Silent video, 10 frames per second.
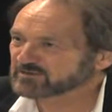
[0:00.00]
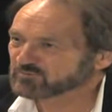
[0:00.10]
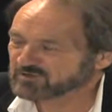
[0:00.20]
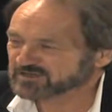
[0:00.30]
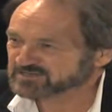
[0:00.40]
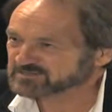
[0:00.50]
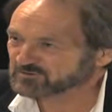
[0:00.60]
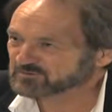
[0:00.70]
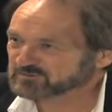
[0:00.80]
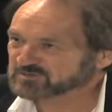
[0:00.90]
white
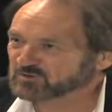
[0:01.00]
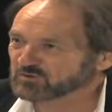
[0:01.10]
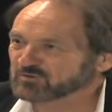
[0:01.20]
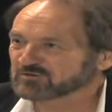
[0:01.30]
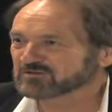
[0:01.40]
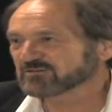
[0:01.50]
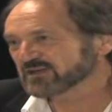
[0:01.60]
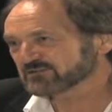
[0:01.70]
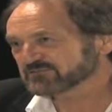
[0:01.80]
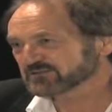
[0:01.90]
or, yeah. or grey
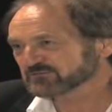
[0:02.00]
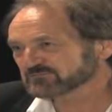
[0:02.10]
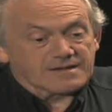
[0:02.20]
if they're.